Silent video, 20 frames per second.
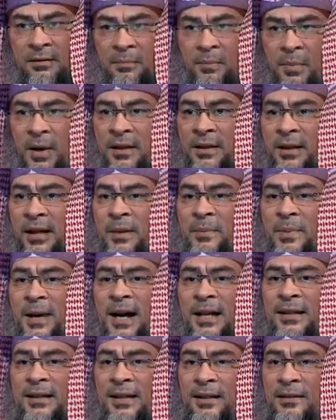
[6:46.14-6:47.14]
But
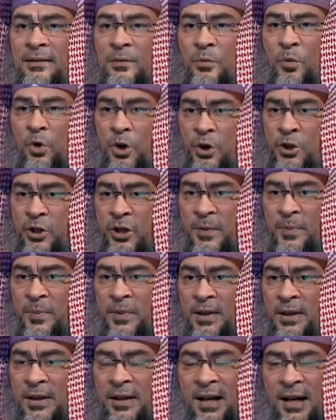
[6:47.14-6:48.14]
ibadah, worship,
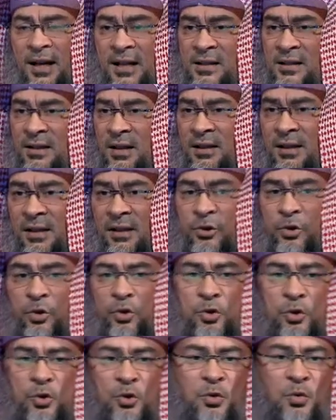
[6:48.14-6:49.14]
has nothing to
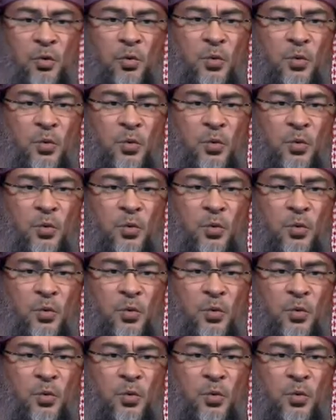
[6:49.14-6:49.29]
do